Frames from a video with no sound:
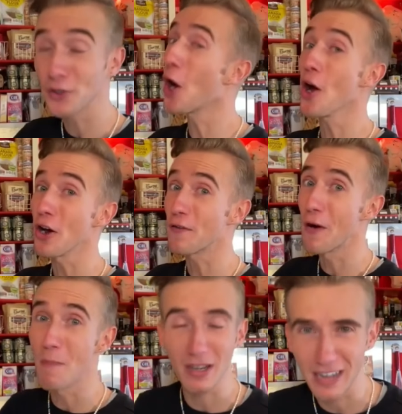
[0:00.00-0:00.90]
Kirk
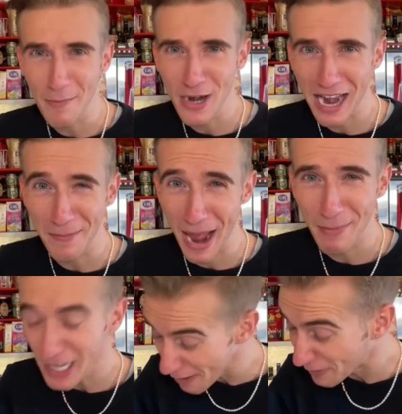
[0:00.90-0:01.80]
from Montgomery,
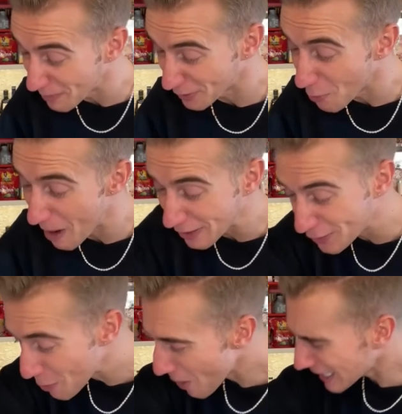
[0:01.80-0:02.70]
Alabama loved them so
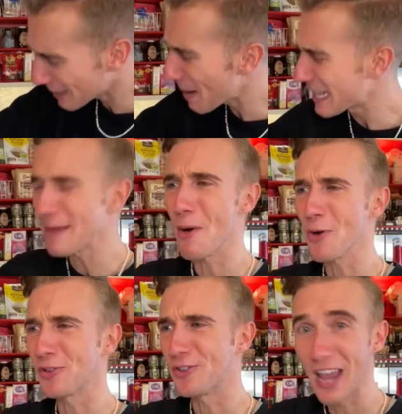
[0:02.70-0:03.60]
much she wanted to make them
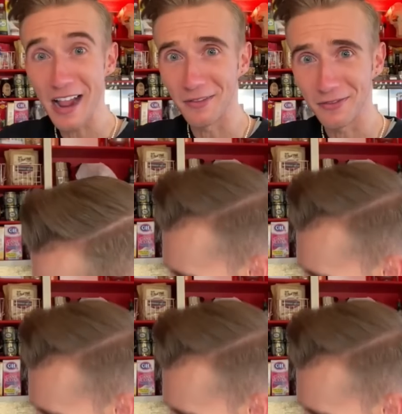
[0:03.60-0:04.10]
herself.